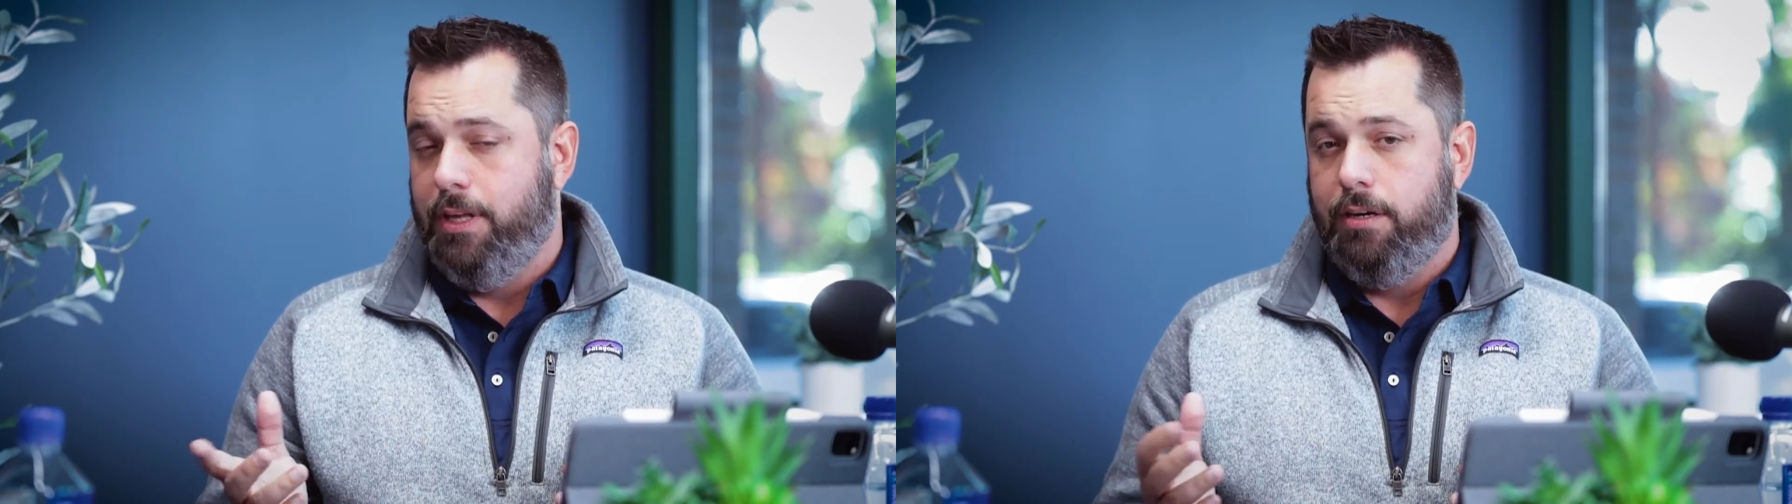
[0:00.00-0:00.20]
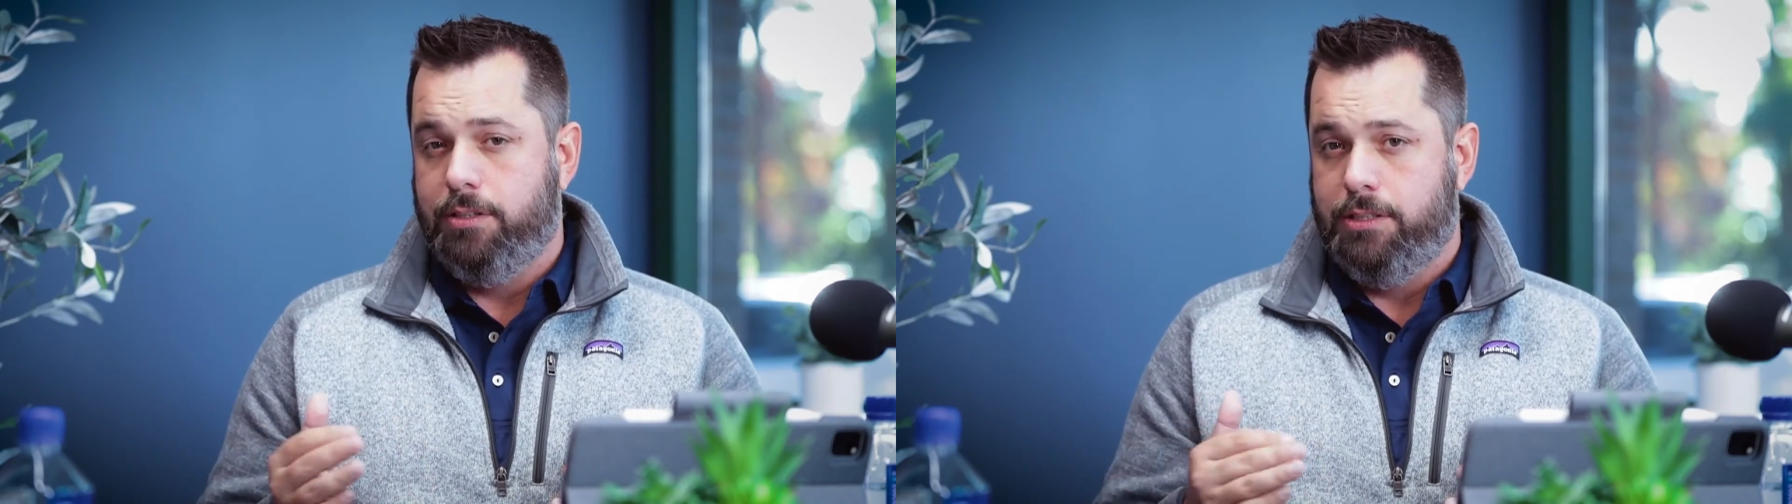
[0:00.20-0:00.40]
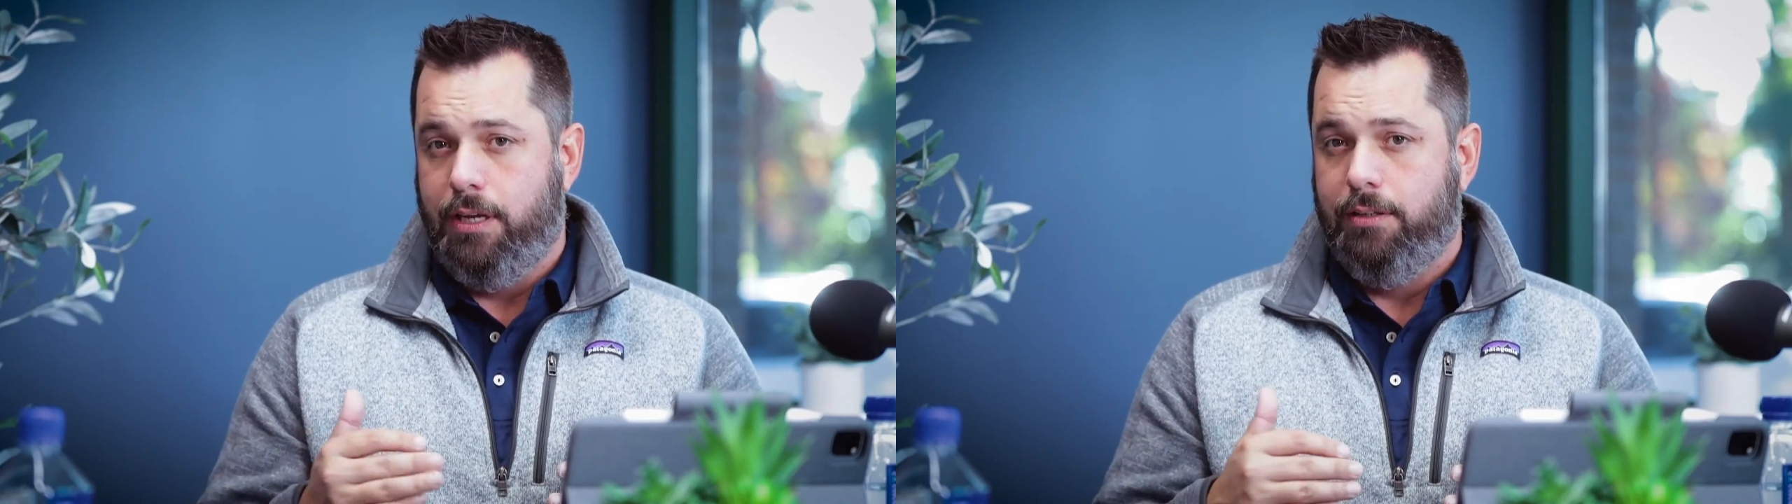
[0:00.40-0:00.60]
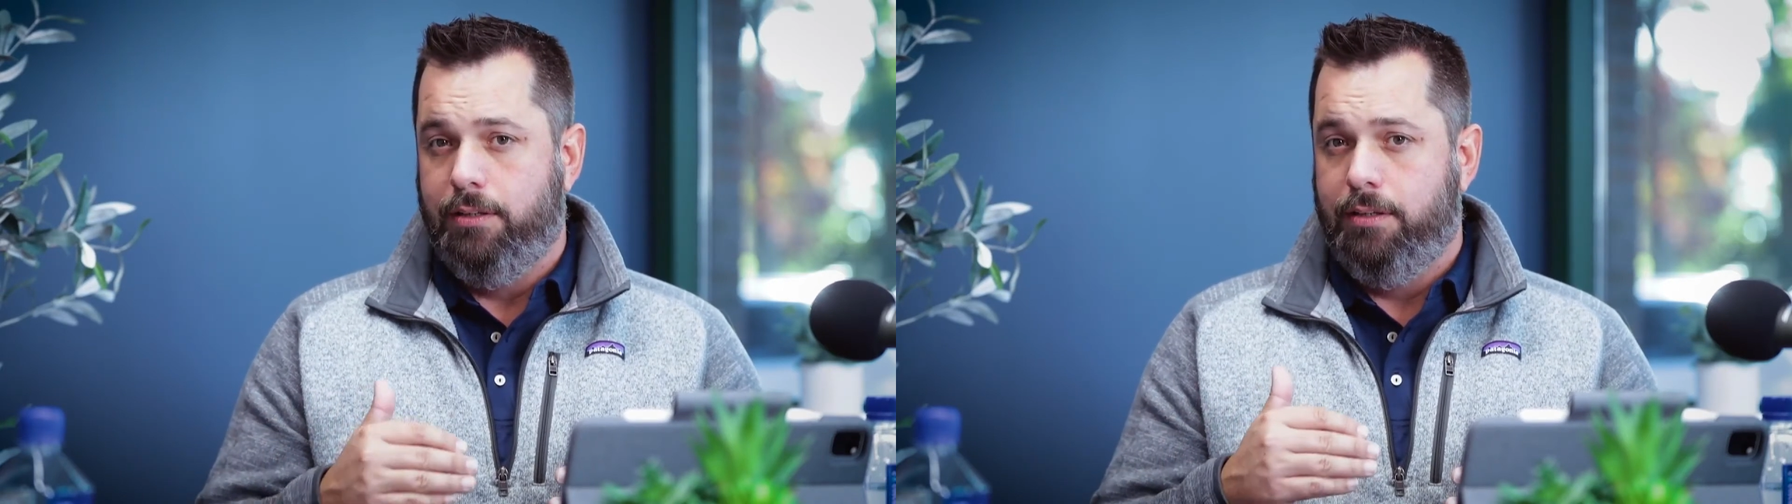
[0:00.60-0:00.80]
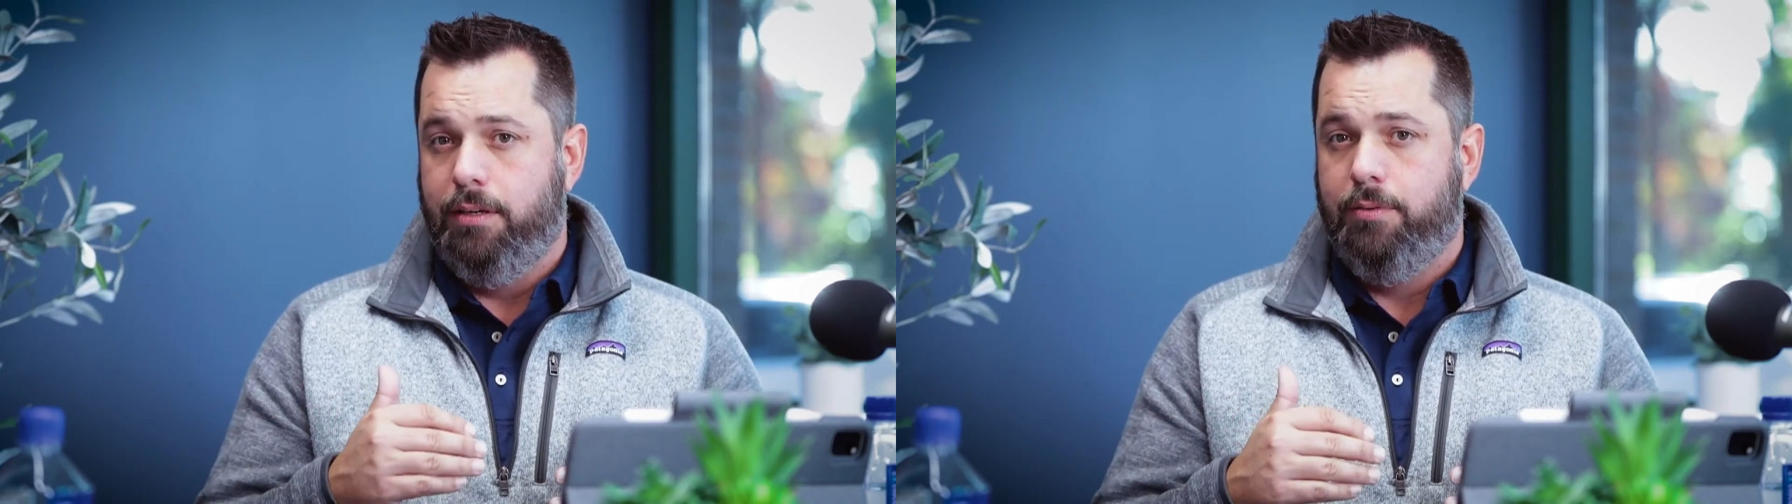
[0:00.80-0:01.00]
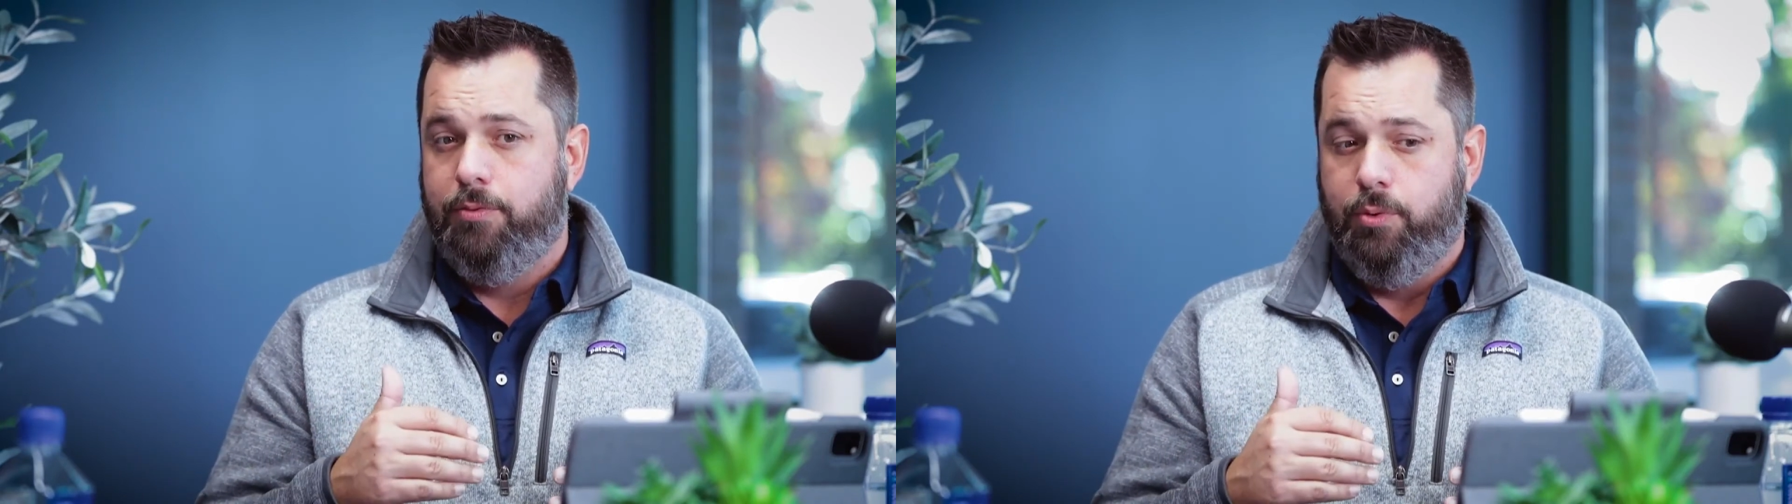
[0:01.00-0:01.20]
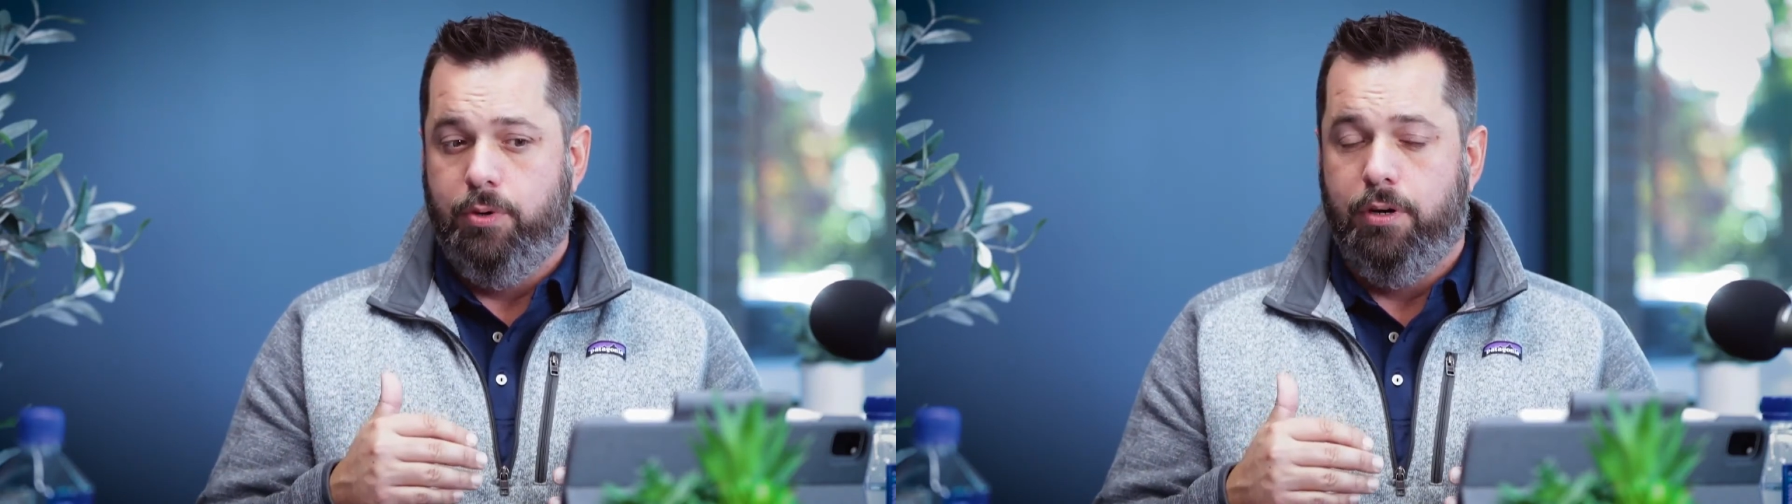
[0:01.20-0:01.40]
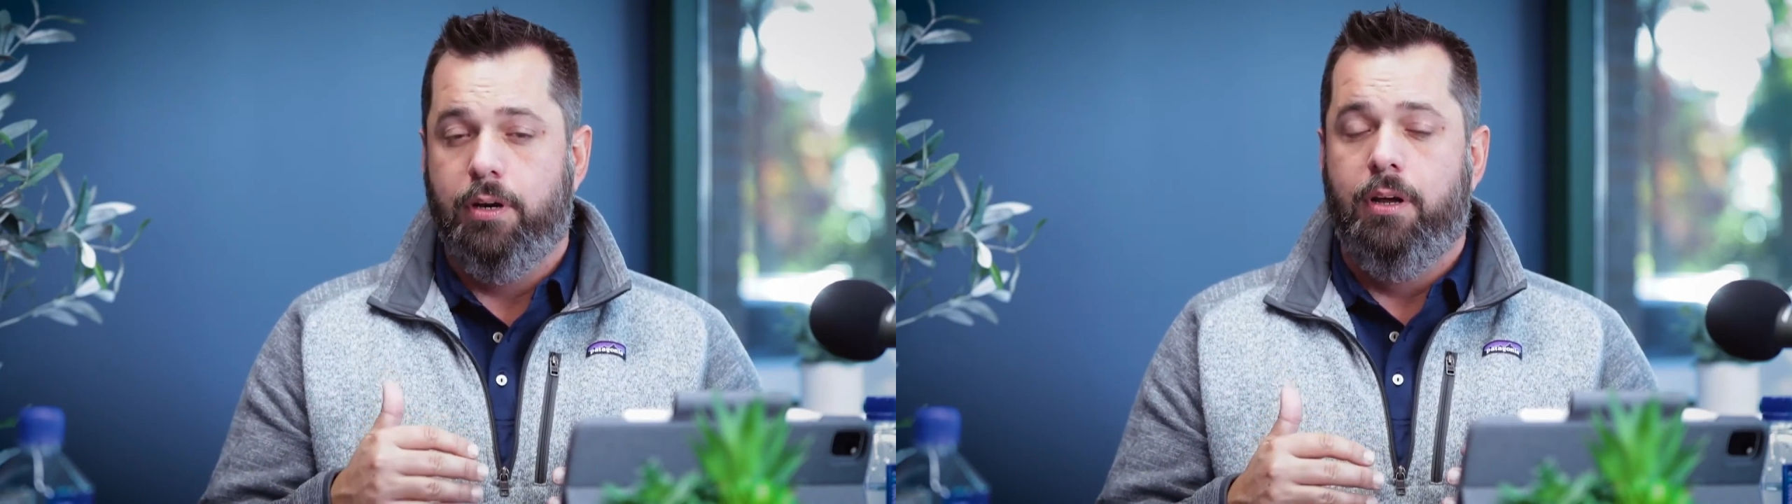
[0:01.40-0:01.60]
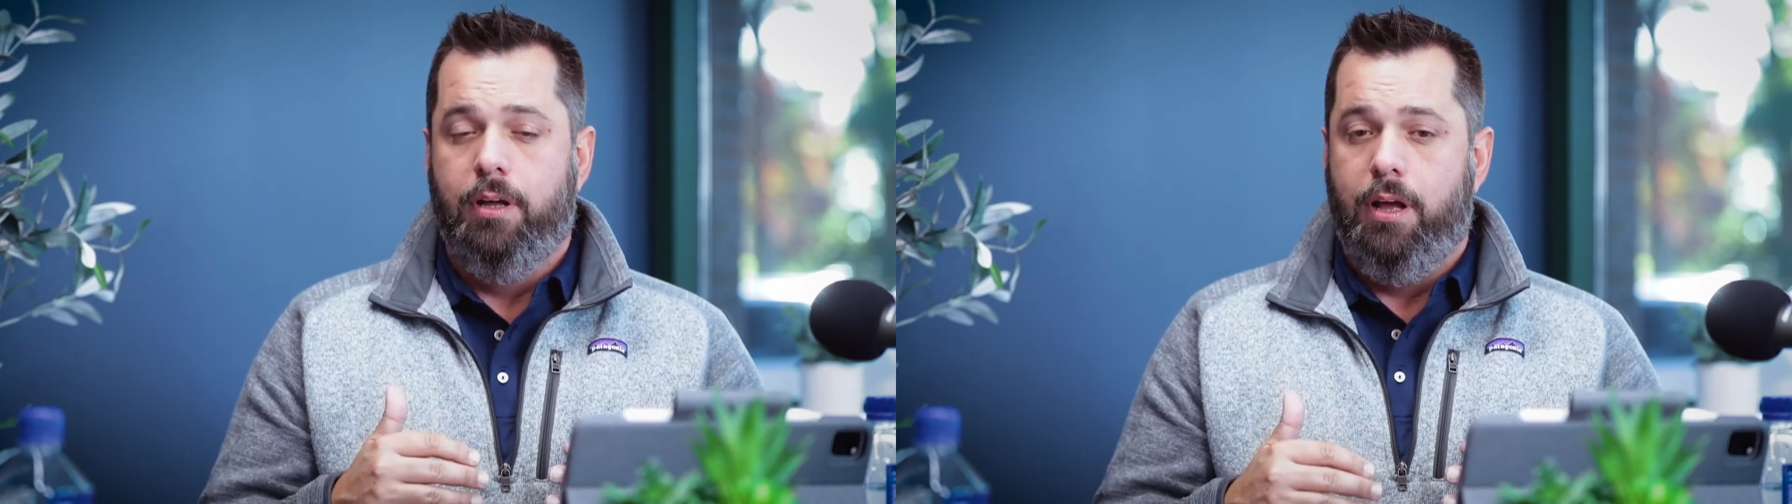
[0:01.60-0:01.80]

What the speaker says: that are settling for